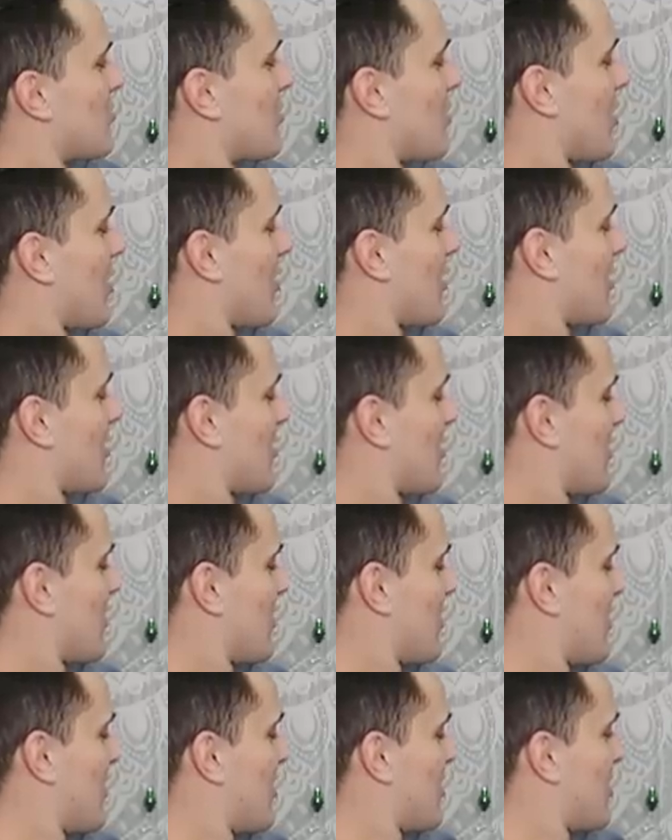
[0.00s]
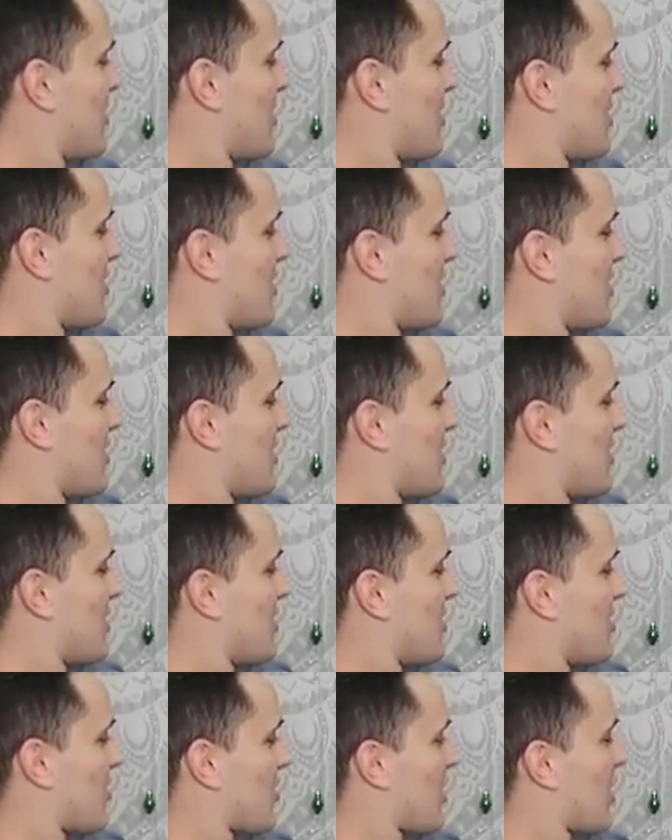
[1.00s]
Mariah,
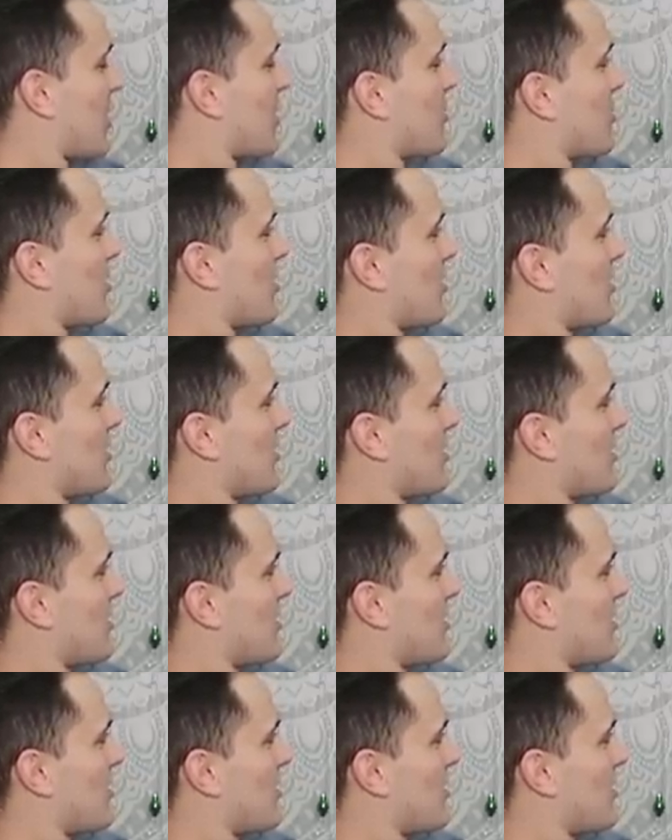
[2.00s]
you're kidding me.